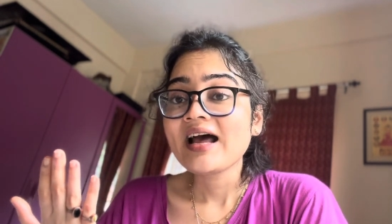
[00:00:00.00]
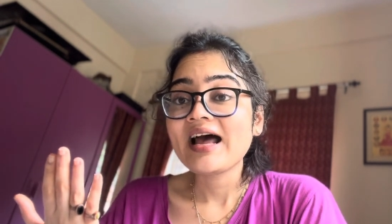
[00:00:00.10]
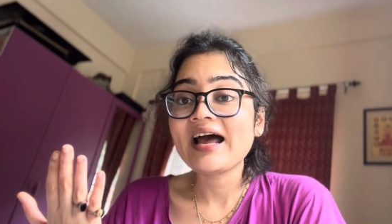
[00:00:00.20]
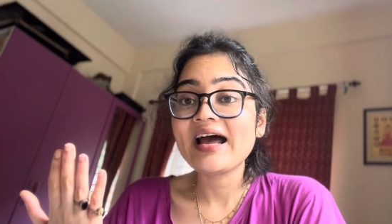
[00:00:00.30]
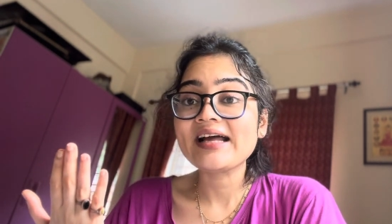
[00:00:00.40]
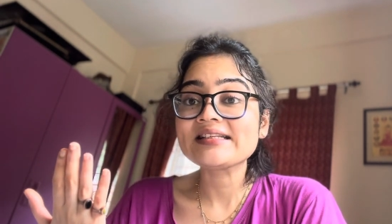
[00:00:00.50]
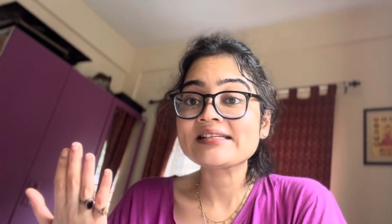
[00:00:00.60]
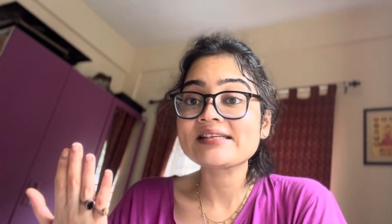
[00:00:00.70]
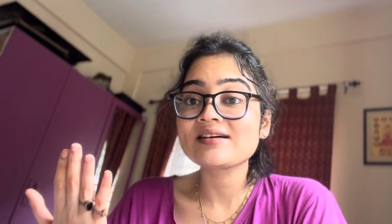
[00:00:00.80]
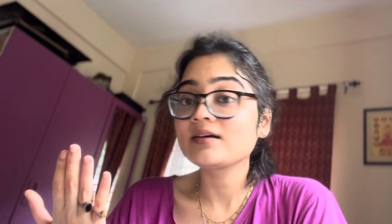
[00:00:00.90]

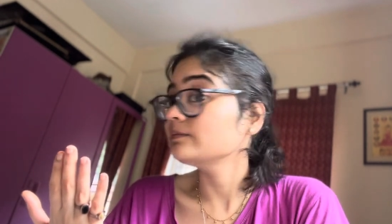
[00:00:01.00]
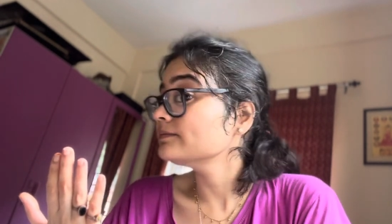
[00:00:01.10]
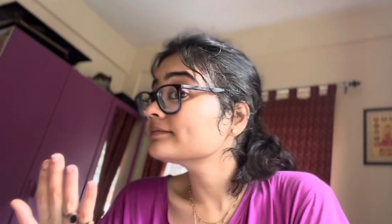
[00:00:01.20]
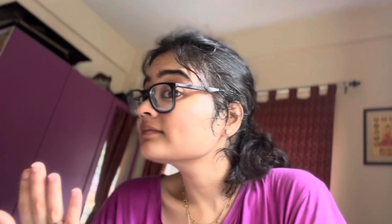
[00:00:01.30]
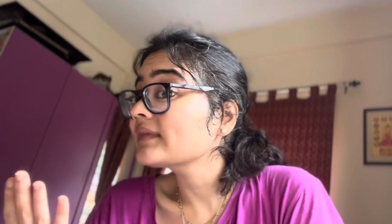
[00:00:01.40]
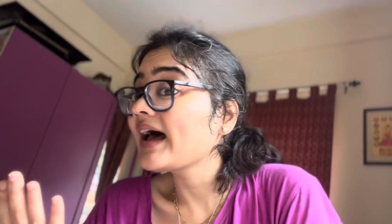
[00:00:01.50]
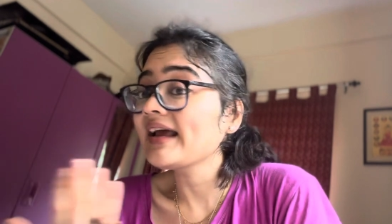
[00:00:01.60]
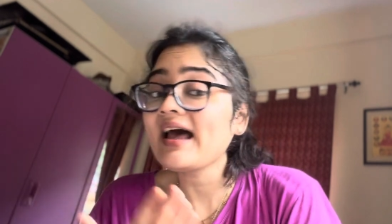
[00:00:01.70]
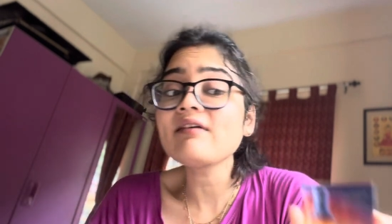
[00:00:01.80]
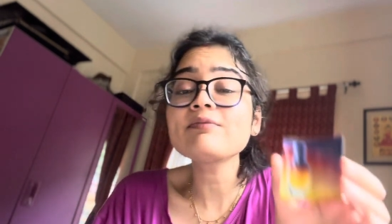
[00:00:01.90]
And I
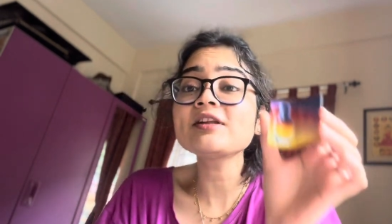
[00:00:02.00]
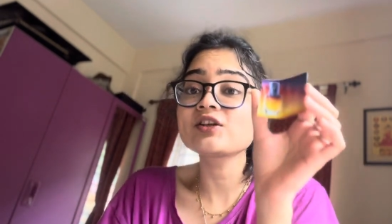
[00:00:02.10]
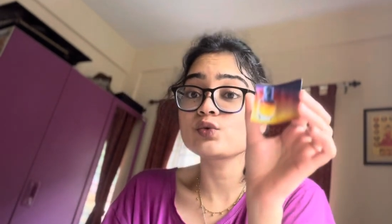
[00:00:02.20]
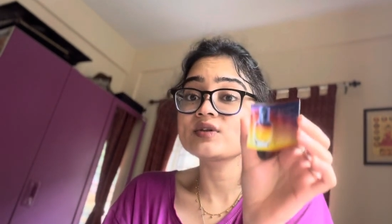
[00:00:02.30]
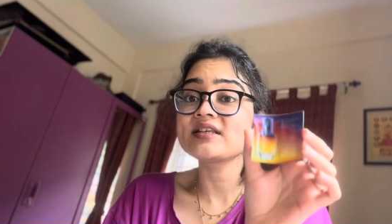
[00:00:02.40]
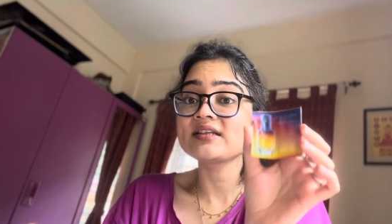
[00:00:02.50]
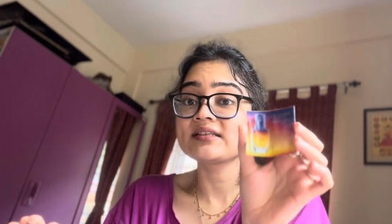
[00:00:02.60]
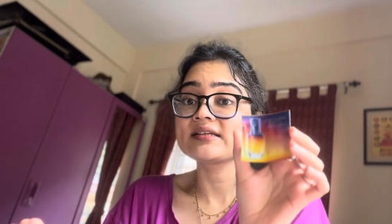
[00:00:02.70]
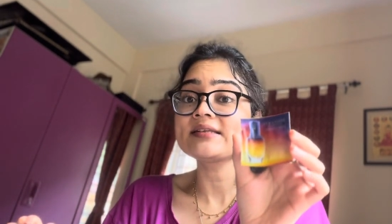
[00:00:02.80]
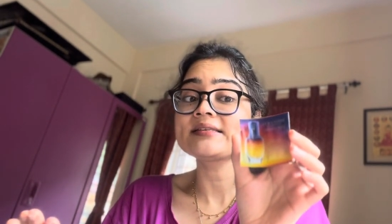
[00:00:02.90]
have been using
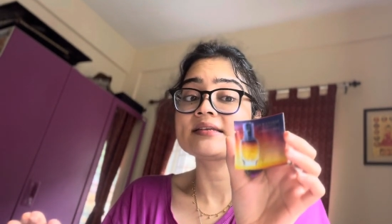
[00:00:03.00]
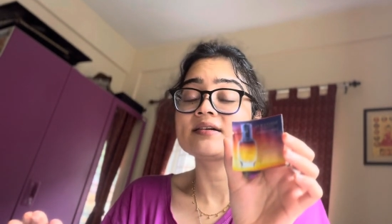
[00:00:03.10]
this.